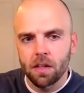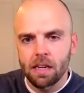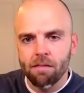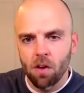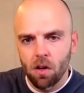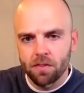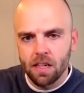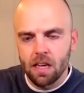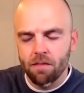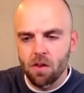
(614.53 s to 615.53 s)
get involved
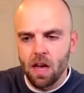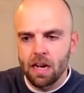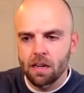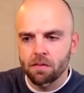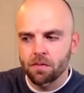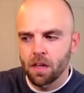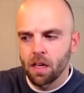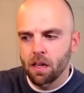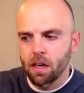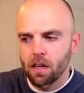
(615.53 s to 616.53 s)
in if you have
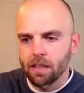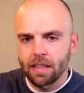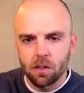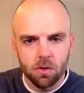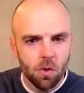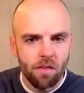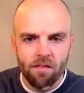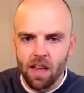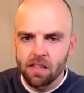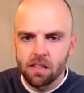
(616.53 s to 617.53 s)
uh, little to
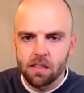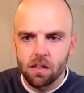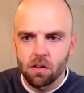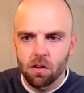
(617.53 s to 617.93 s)
invest